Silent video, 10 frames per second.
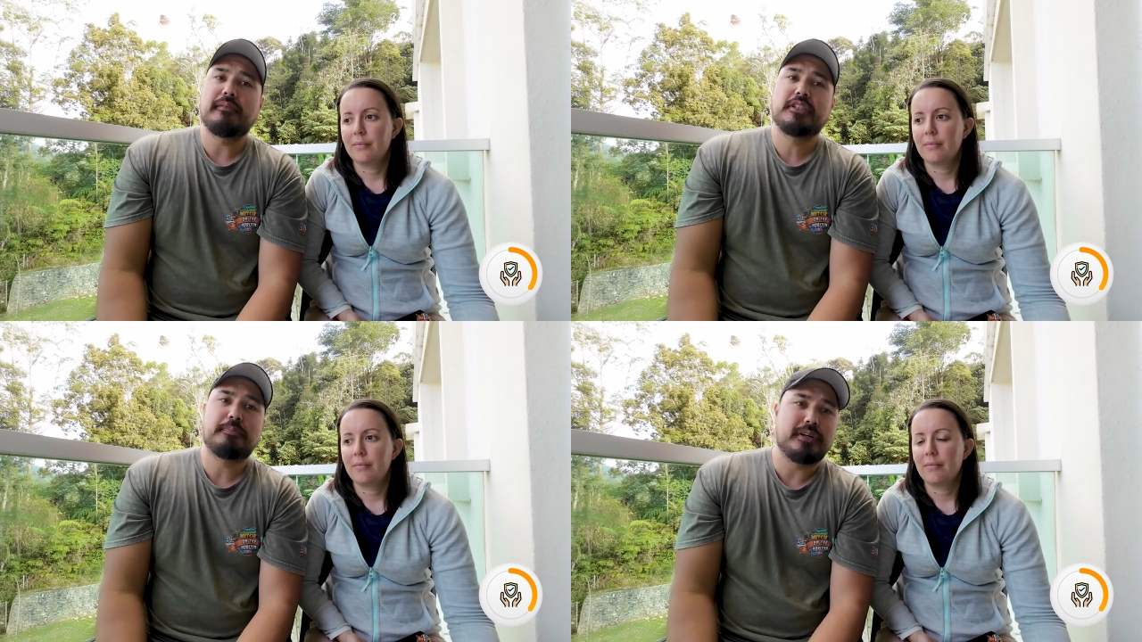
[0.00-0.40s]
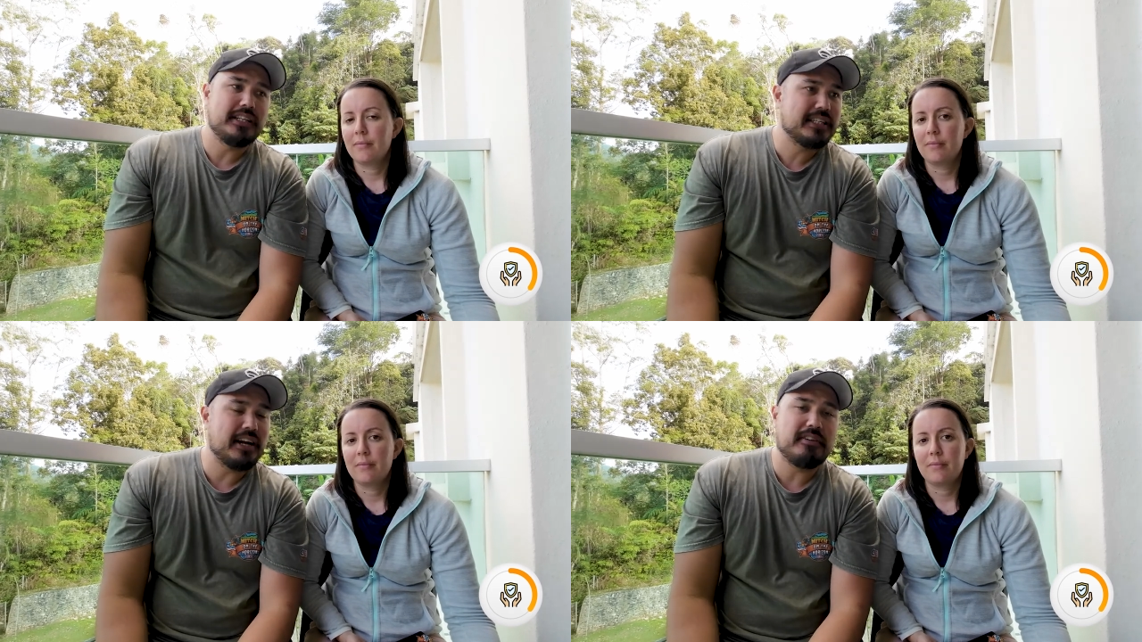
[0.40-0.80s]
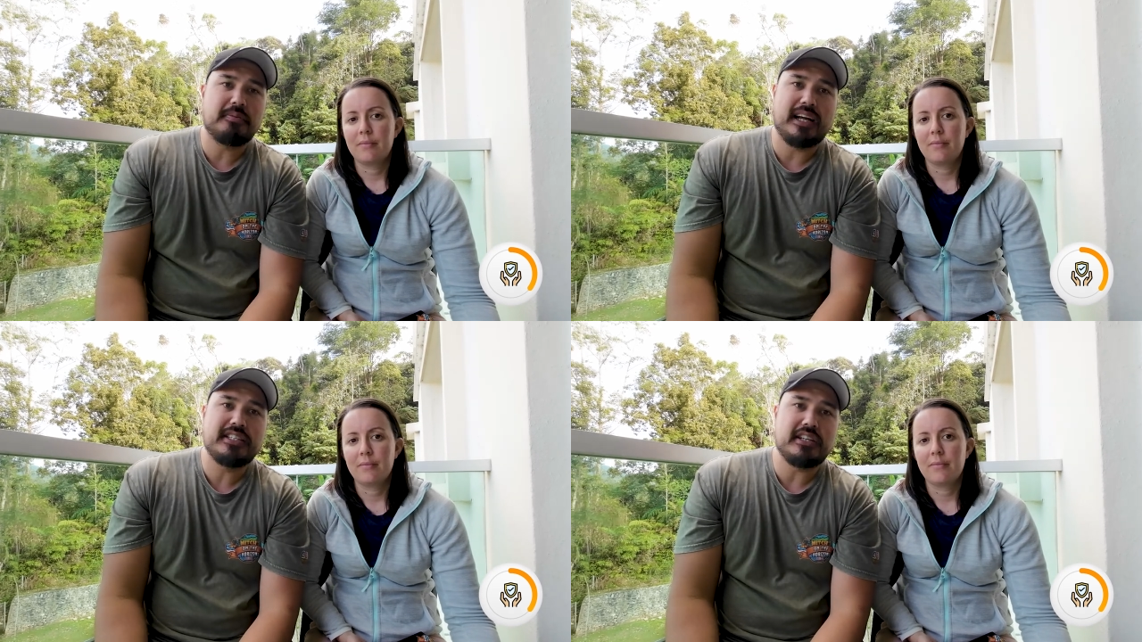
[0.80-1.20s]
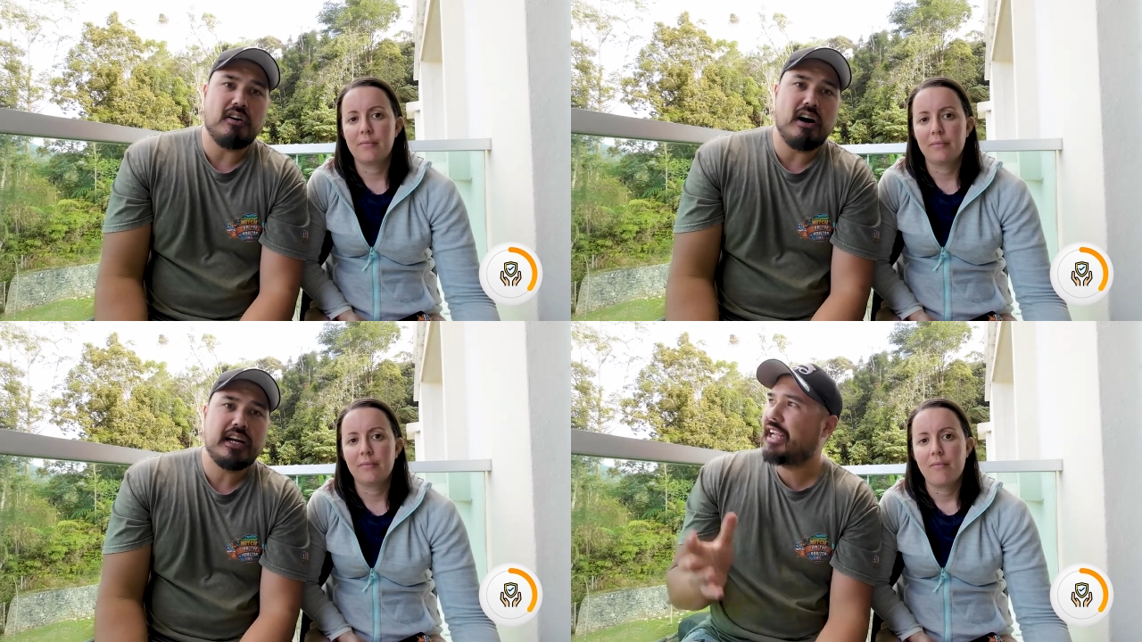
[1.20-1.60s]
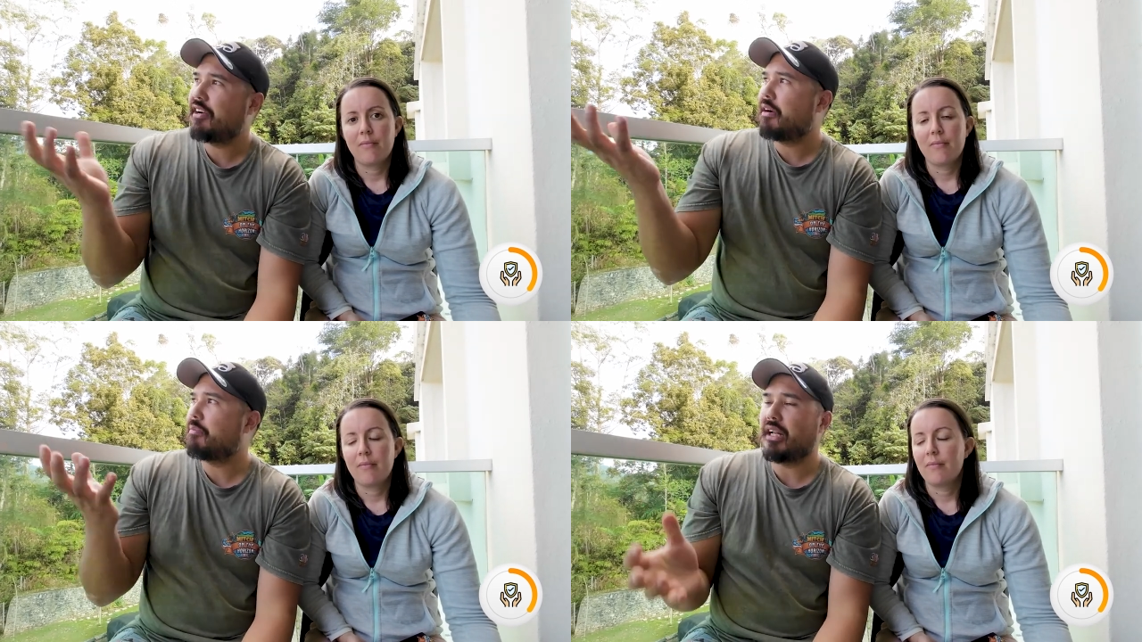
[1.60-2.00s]
Speaker 1: It's a pretty scary place at night.
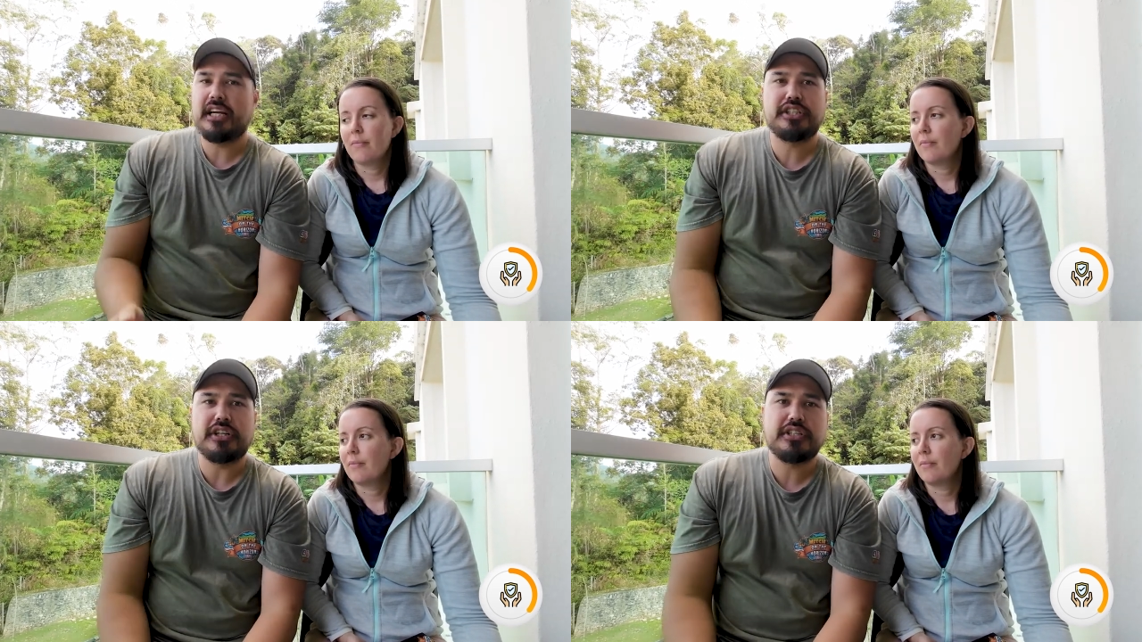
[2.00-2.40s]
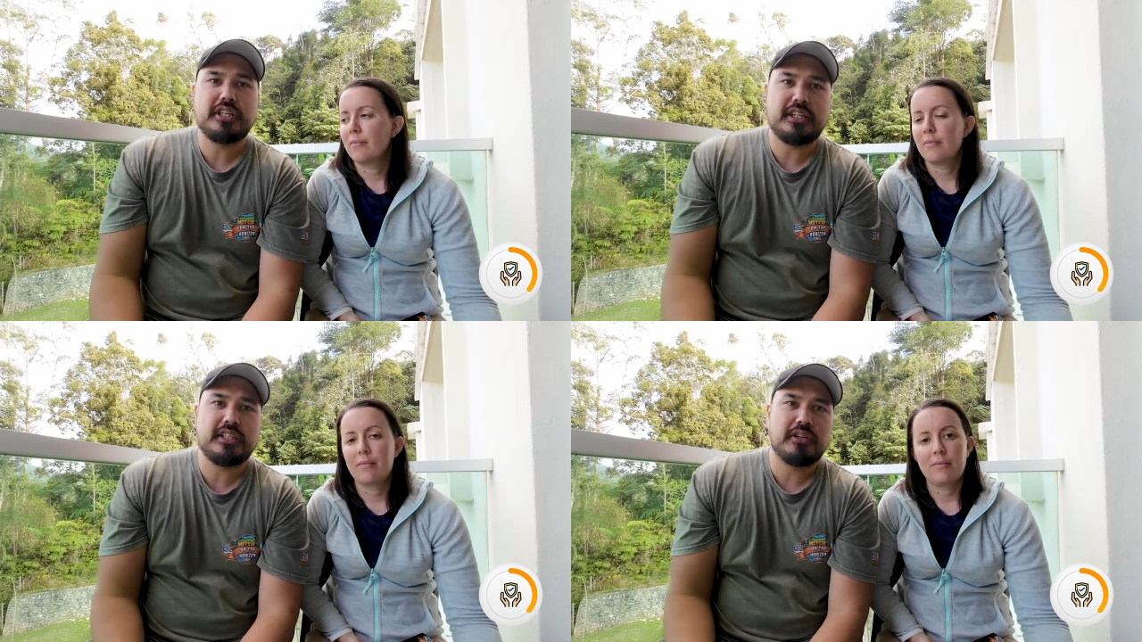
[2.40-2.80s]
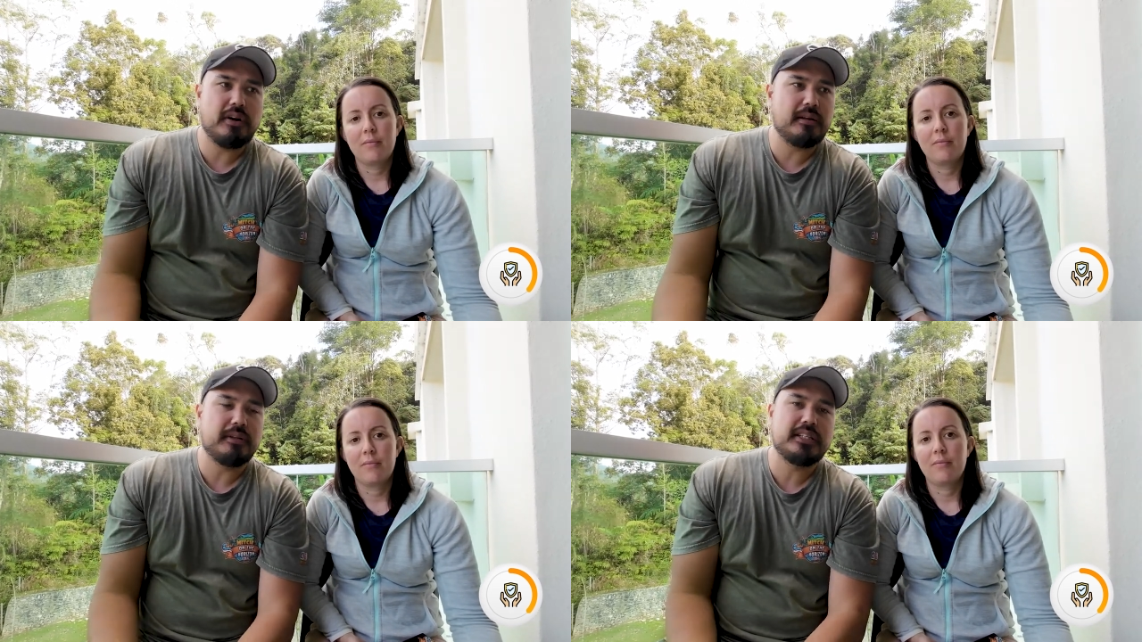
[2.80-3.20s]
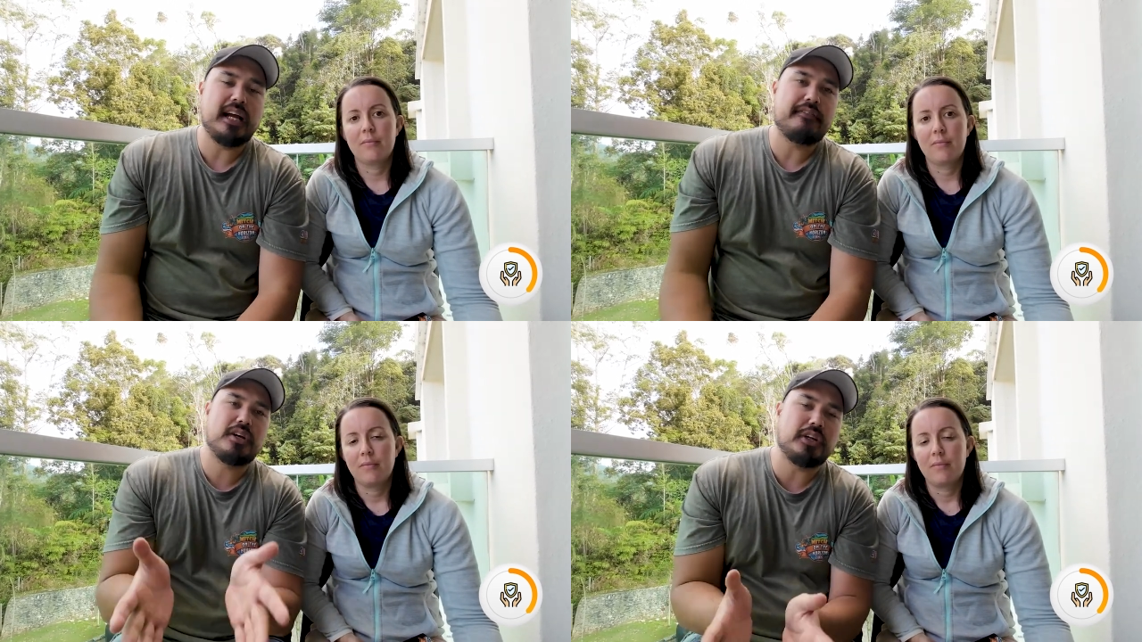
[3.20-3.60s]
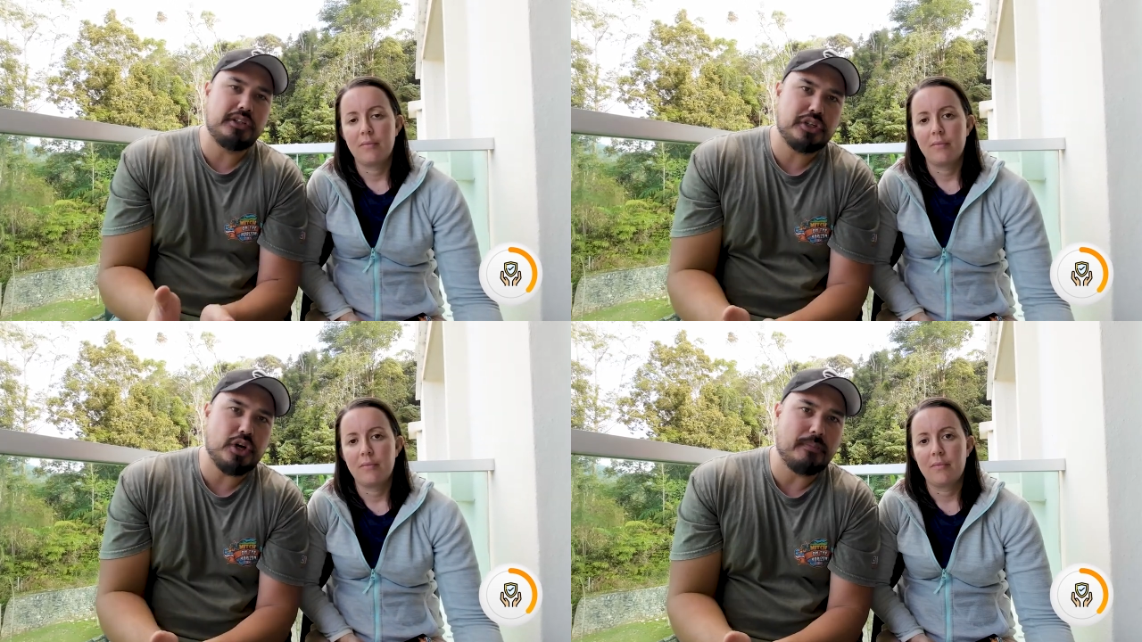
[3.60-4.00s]
Here in Malaysia, it's incredibly safe. You've got to
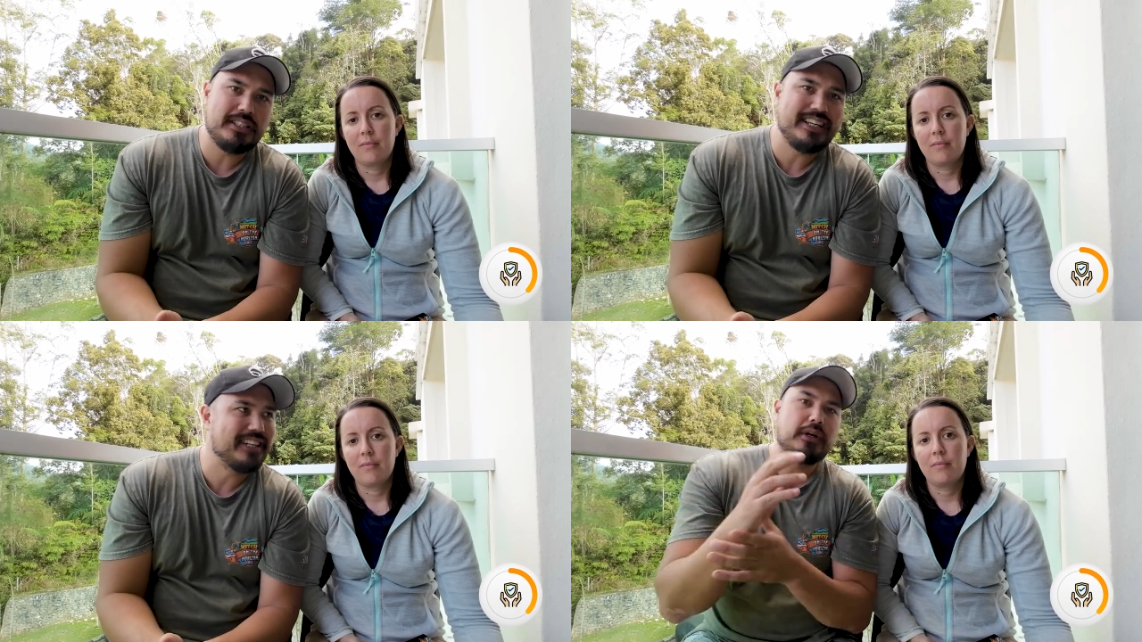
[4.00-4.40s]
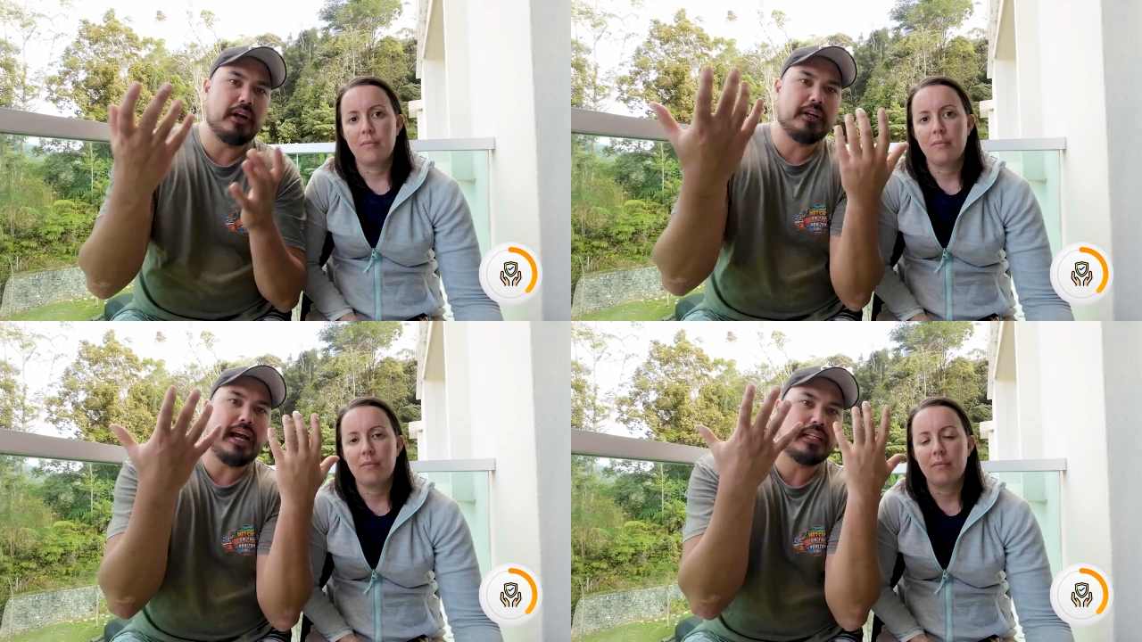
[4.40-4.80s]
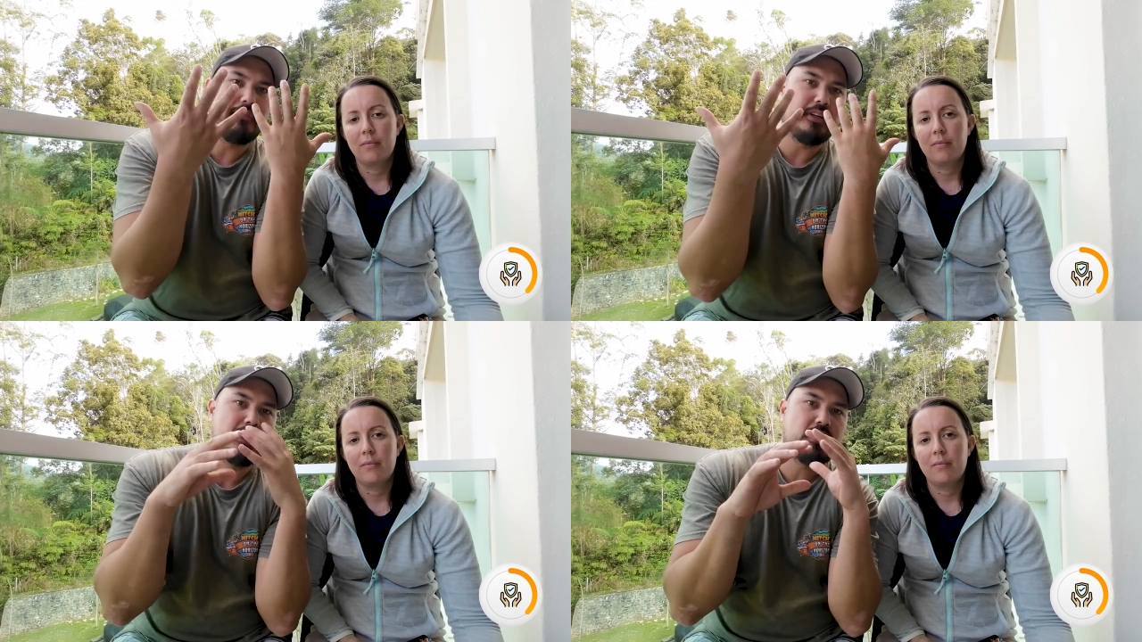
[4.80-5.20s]
use your common sense. We don't actively